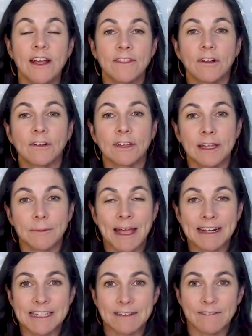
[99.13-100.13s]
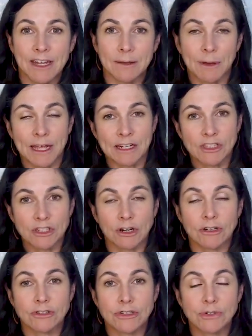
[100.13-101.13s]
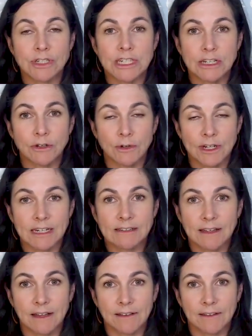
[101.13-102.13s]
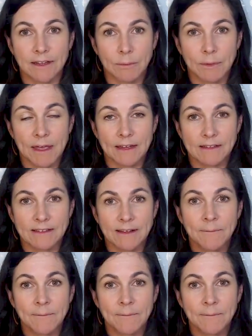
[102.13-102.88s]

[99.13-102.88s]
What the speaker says: their limb activity might start to decrease a little bit.